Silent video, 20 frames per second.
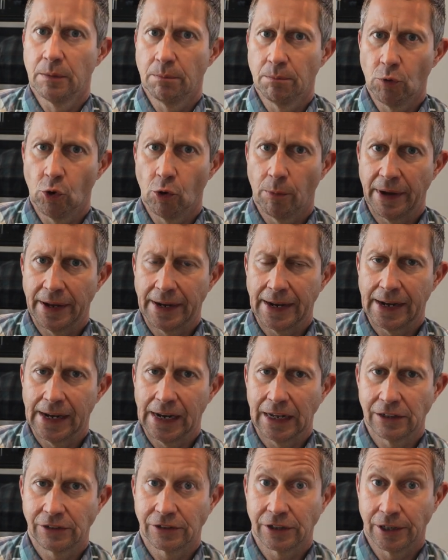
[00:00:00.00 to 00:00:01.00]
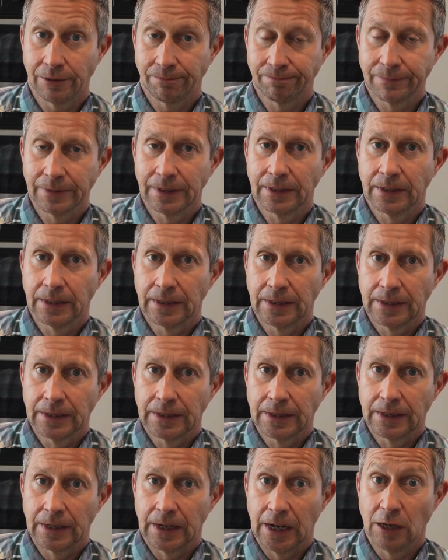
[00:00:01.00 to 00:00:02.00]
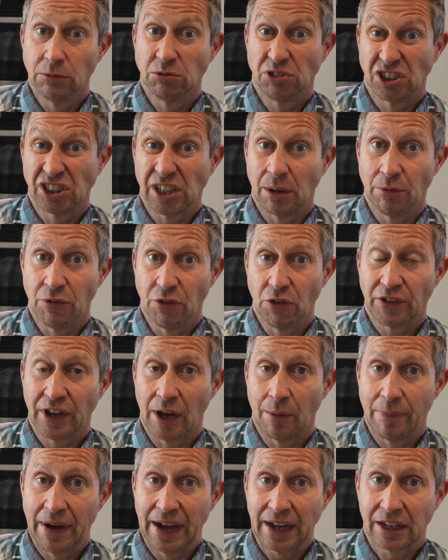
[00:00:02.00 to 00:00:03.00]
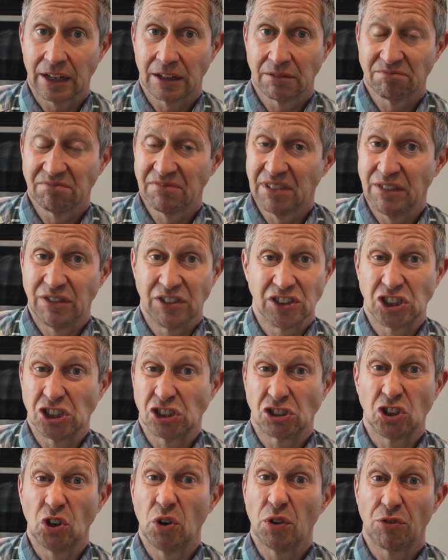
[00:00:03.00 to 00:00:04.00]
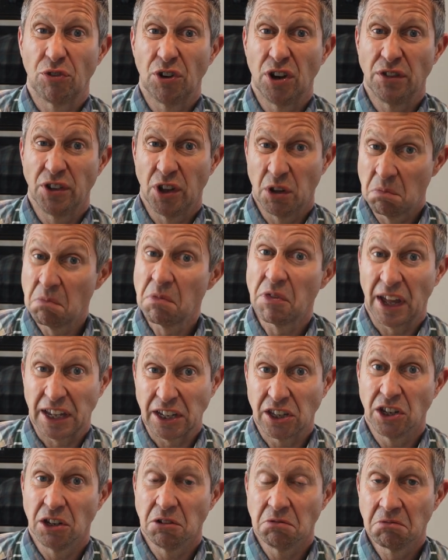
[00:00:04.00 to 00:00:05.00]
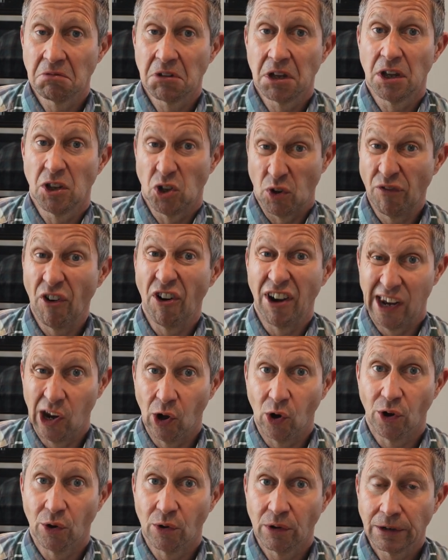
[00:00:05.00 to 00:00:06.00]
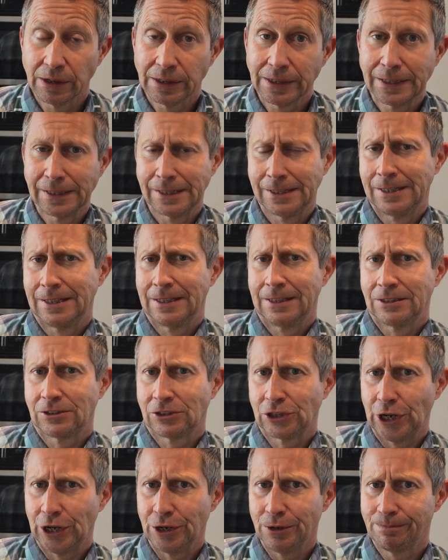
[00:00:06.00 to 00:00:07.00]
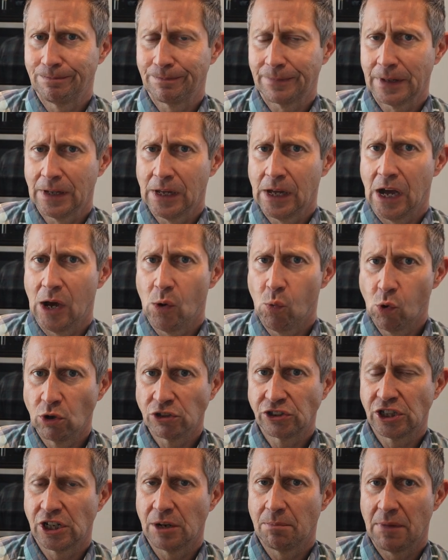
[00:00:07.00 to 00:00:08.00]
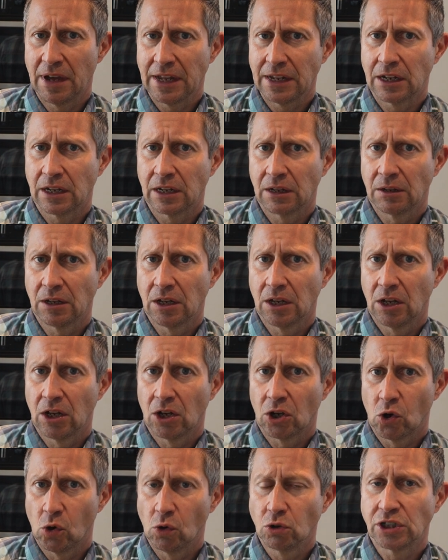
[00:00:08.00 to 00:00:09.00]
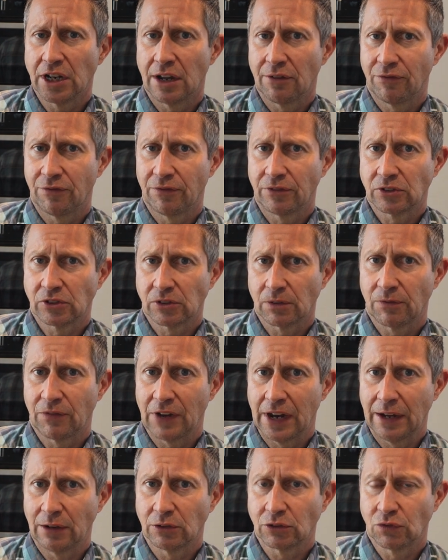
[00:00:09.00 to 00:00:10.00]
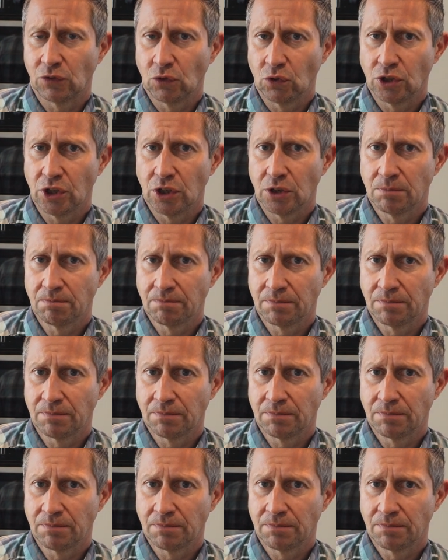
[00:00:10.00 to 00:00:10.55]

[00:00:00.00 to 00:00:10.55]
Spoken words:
More about that later. I hope that some of you have come back. If it's just 2 or 3 of you, thank you. You're very loyal. So, I wanted to make courgette flowers for you.